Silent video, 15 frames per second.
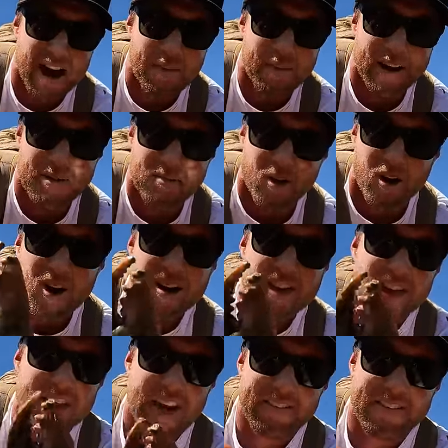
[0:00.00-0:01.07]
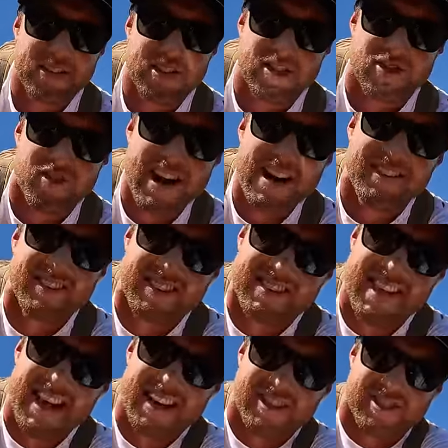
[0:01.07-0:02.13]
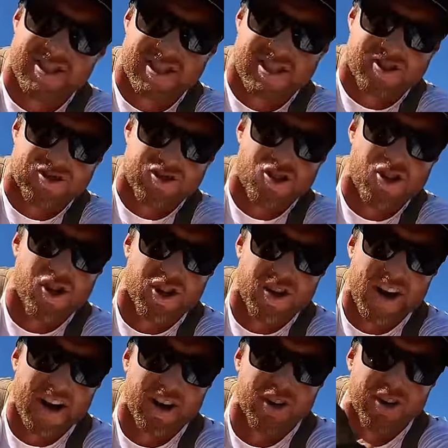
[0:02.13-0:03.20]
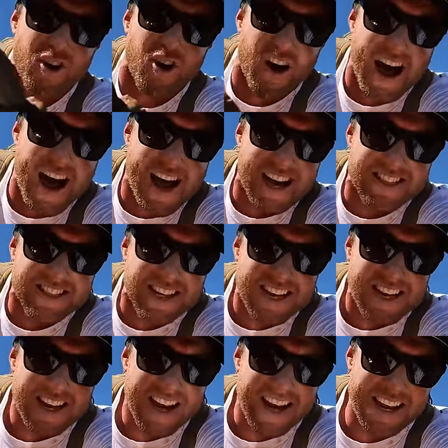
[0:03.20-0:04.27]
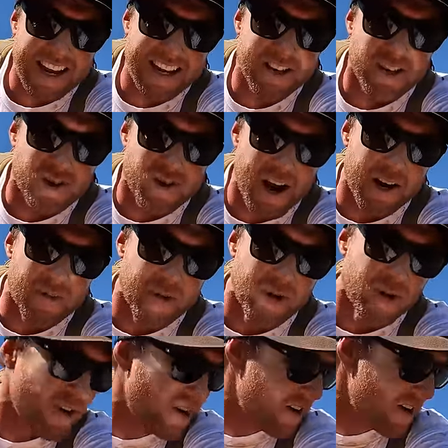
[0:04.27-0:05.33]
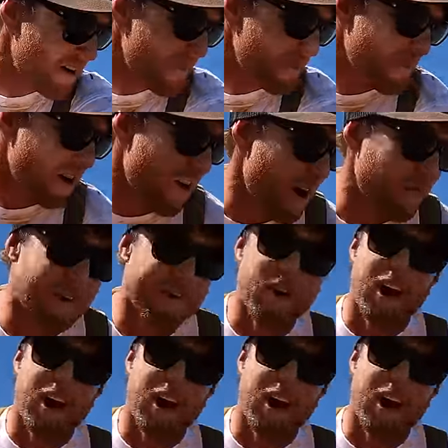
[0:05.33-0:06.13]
crab anymore. And the strength that claw has, incredible. All right,